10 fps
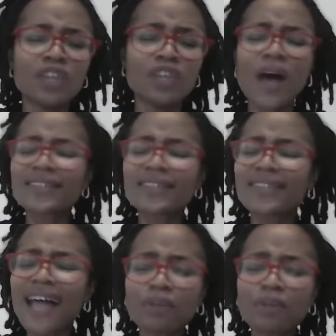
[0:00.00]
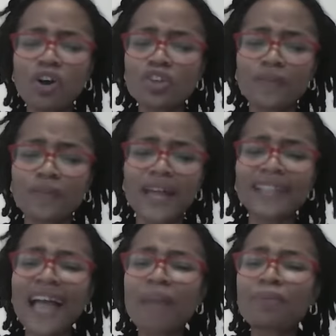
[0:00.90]
you are sad because of that.
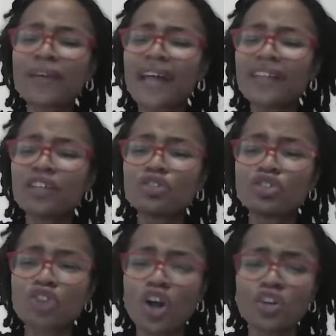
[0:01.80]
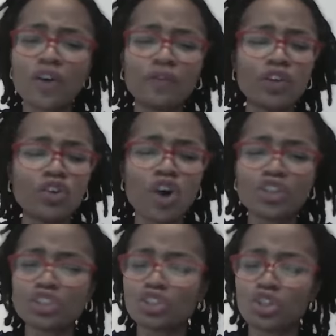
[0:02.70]
I pray that the joy of the
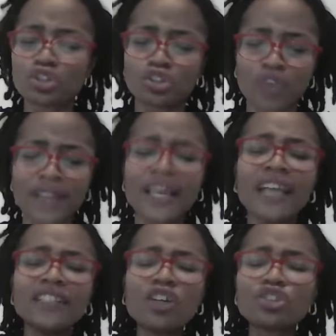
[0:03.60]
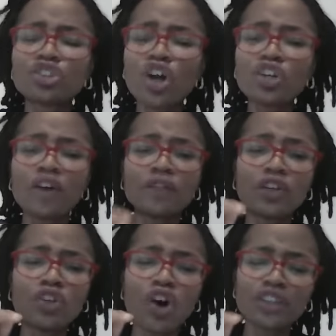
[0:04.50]
Lord is your strength. The joy of the
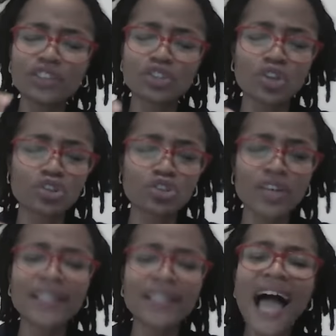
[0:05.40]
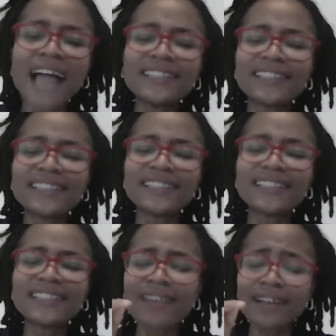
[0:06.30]
Lord is your strength. I
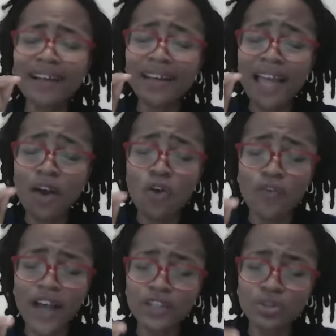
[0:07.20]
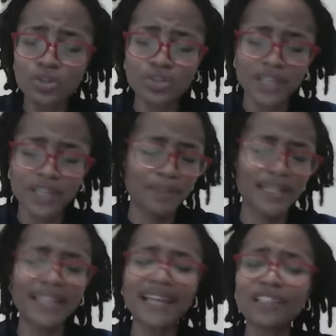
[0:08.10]
declare declare over you today,
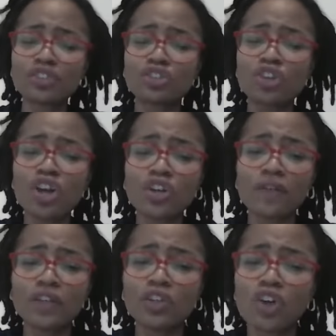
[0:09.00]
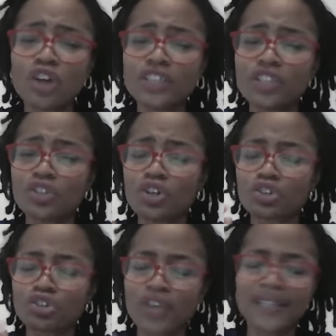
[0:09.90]
Peter, that the joy of the Lord is your
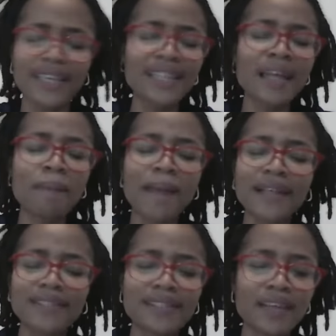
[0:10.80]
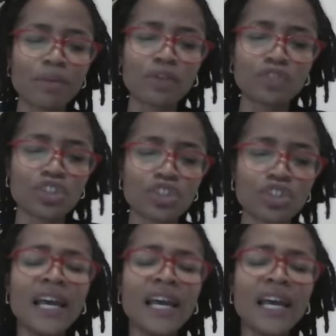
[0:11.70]
strength in the mighty name of Jesus.